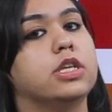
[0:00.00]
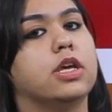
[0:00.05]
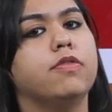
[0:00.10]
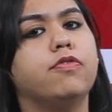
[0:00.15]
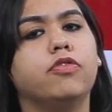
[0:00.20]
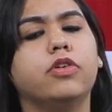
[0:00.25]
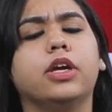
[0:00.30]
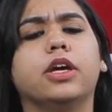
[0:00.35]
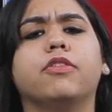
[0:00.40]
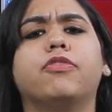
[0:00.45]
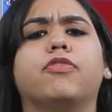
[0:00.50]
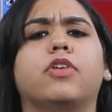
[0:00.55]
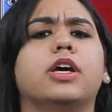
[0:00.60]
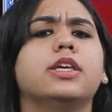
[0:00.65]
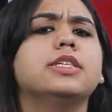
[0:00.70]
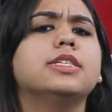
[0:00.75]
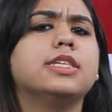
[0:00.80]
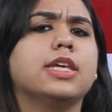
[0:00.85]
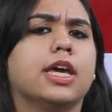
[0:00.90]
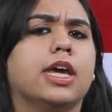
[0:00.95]
If I
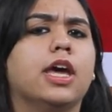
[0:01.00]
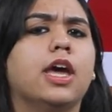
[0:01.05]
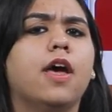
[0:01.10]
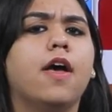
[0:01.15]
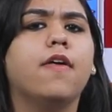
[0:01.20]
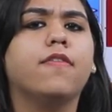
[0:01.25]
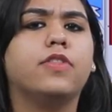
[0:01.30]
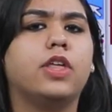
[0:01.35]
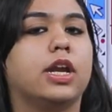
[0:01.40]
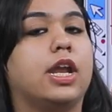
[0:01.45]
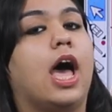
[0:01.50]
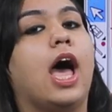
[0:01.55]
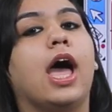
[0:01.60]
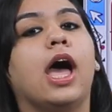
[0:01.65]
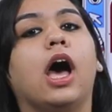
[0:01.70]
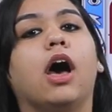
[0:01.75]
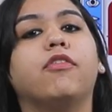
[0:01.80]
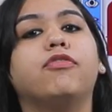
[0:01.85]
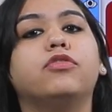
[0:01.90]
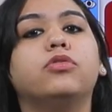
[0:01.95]
say that I
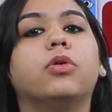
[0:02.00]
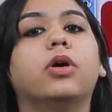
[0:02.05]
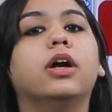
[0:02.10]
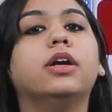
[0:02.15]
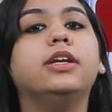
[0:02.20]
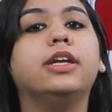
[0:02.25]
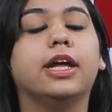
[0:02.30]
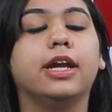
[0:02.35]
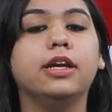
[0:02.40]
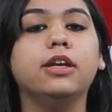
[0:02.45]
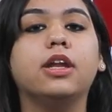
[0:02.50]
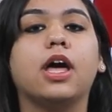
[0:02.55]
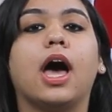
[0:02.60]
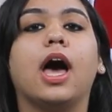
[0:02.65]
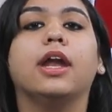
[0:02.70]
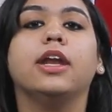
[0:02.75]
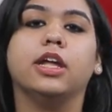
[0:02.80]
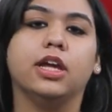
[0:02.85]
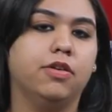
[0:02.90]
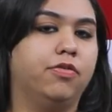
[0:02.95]
have to attend
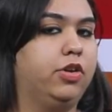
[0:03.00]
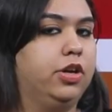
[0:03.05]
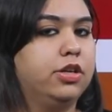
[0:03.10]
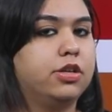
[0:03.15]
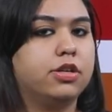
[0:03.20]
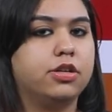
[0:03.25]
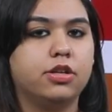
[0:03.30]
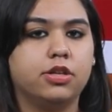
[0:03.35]
an event,